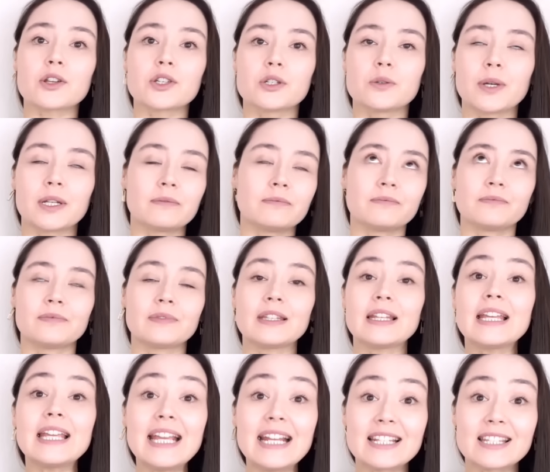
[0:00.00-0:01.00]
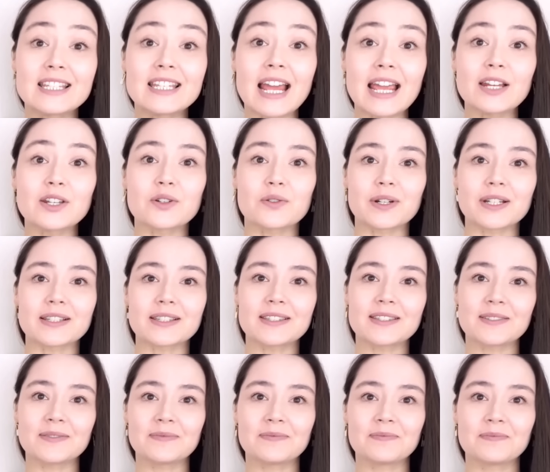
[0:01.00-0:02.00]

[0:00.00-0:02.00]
do it. It's dangerous.